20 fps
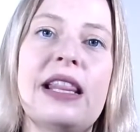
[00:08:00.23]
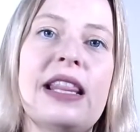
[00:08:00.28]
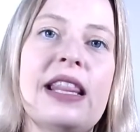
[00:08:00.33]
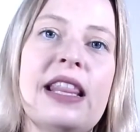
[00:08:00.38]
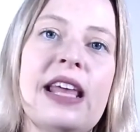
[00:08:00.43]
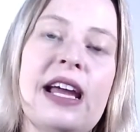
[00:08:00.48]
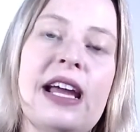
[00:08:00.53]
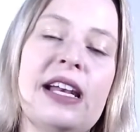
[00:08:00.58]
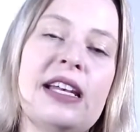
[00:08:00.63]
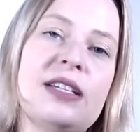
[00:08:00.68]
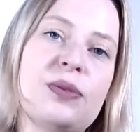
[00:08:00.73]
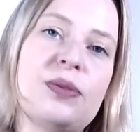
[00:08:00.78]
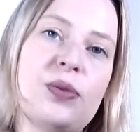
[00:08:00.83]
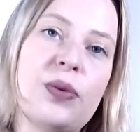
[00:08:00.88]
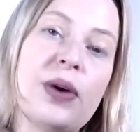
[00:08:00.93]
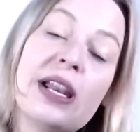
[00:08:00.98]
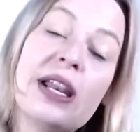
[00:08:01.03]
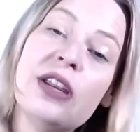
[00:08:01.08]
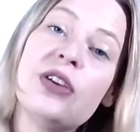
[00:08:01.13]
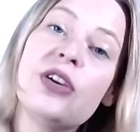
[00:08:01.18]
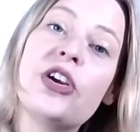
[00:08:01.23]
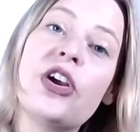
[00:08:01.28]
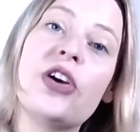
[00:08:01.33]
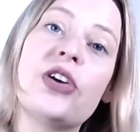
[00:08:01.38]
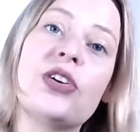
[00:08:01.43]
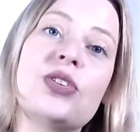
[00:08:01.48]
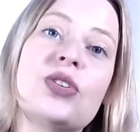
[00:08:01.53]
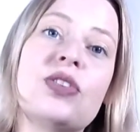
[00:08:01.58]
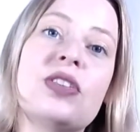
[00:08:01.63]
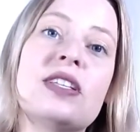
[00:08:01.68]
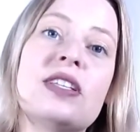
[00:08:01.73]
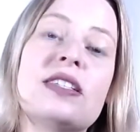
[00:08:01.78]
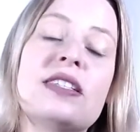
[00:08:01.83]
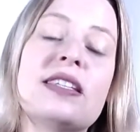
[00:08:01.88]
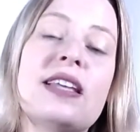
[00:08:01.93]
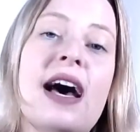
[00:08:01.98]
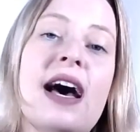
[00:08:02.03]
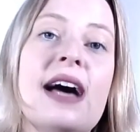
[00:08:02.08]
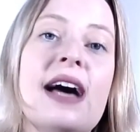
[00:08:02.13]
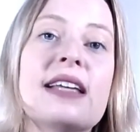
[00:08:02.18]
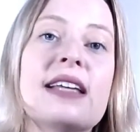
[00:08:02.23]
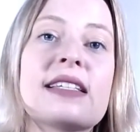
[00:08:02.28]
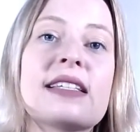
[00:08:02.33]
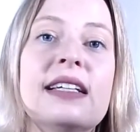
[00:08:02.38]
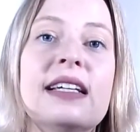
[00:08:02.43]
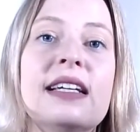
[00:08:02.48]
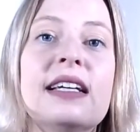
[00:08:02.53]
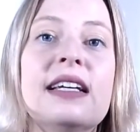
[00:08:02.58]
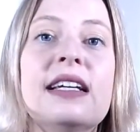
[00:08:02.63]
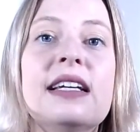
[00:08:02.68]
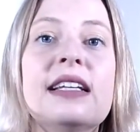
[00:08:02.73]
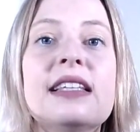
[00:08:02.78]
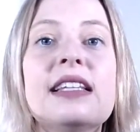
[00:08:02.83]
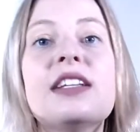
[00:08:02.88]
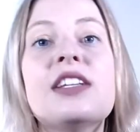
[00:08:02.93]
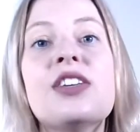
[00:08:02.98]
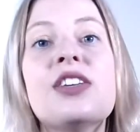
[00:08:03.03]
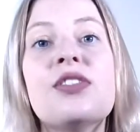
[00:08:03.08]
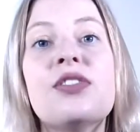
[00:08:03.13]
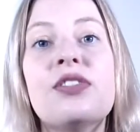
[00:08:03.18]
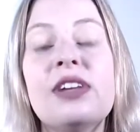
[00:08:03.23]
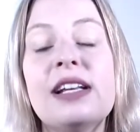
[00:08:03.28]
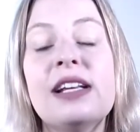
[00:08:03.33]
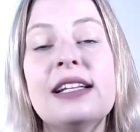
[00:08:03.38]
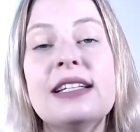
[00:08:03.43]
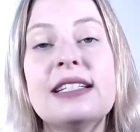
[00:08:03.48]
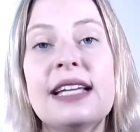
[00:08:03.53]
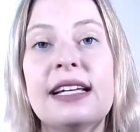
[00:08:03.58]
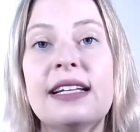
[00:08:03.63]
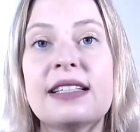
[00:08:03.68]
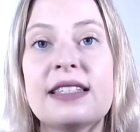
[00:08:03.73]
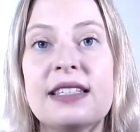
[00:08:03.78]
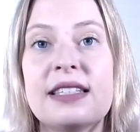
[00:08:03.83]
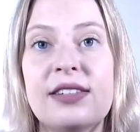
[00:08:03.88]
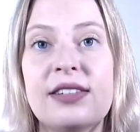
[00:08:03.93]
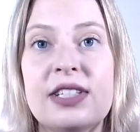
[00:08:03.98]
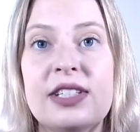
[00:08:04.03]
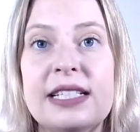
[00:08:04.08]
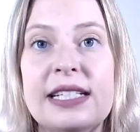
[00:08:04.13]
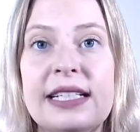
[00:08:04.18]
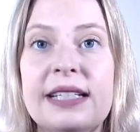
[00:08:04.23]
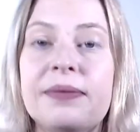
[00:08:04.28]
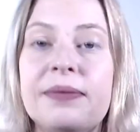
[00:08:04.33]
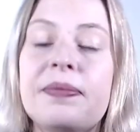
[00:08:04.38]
that when you go into this task that you really take it seriously.